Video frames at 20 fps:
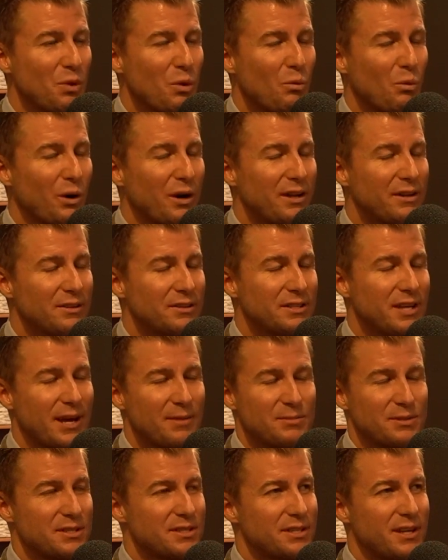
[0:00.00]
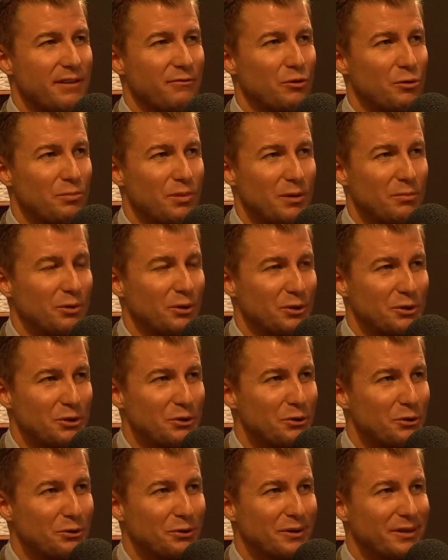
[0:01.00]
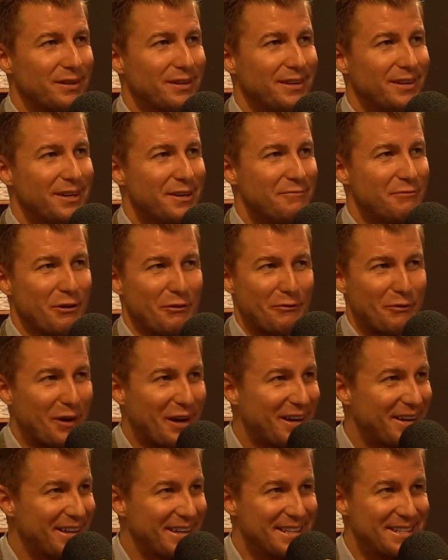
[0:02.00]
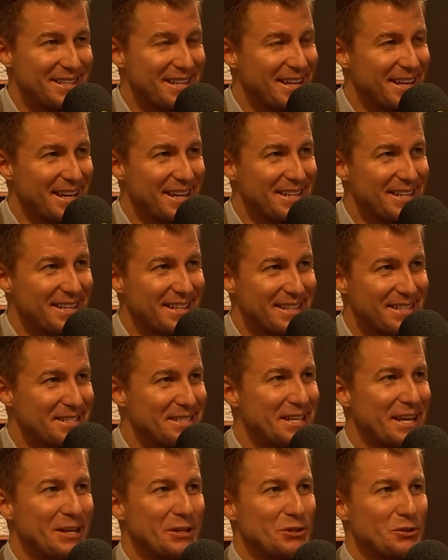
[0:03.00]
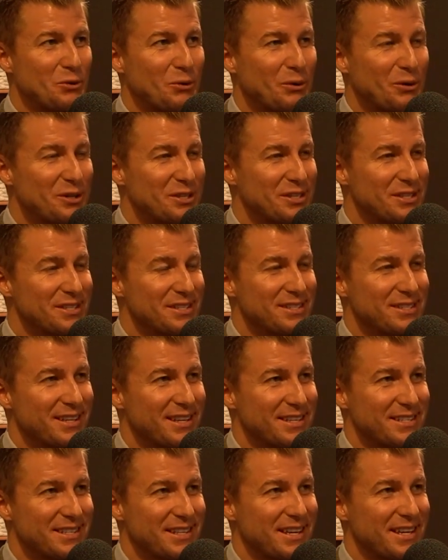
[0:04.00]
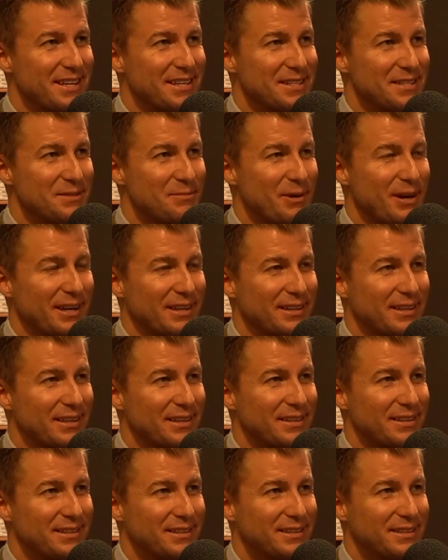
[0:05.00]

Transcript: What other types of stuff would people do for fun in St. George as kids back then?